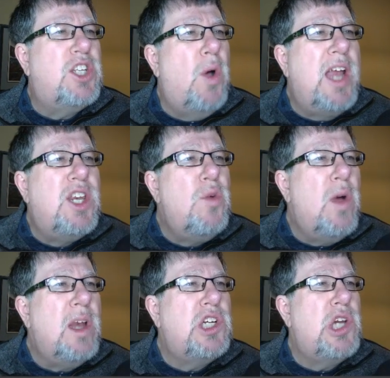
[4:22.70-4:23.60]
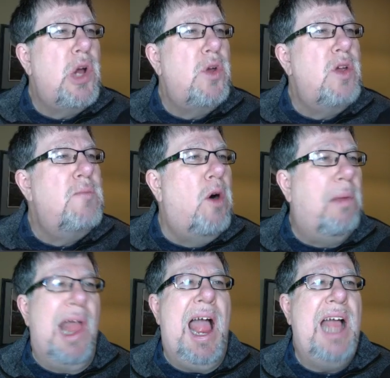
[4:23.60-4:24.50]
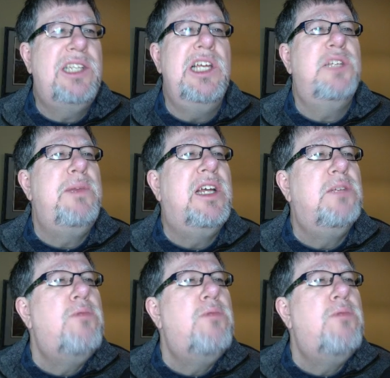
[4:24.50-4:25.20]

though, I do want to show you mobile access because